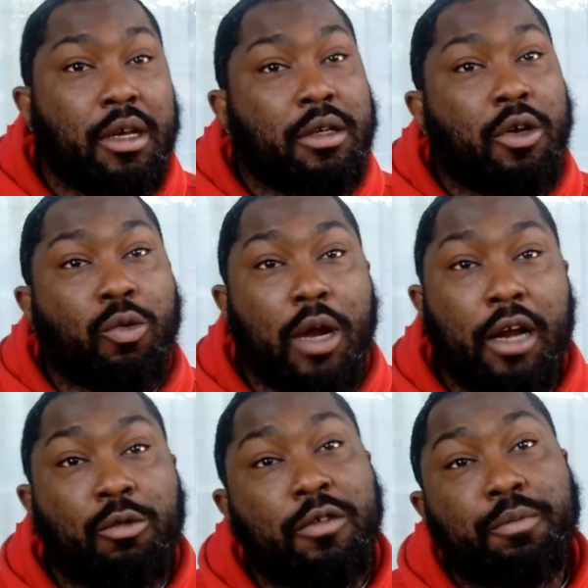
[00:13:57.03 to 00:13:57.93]

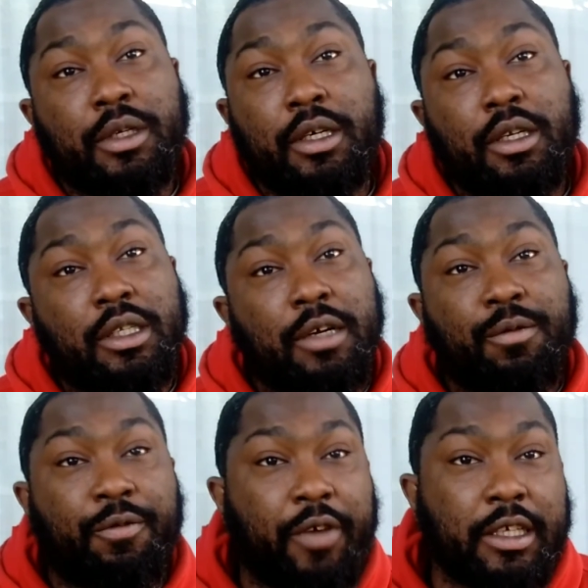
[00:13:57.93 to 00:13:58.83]
rock with me in the
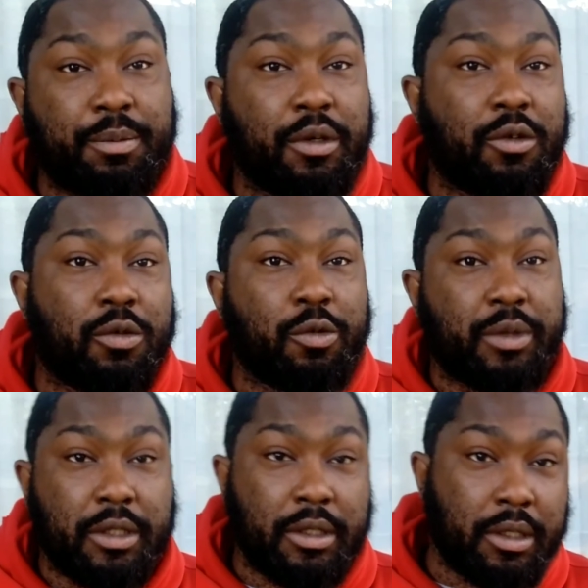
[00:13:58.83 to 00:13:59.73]
different Facebook groups
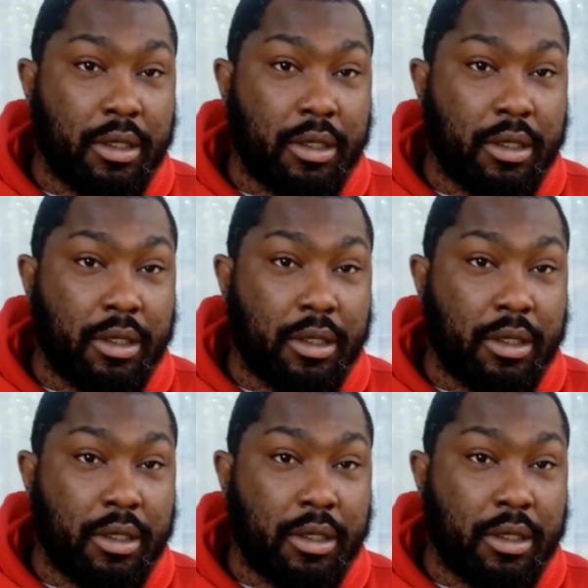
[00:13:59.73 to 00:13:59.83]
and,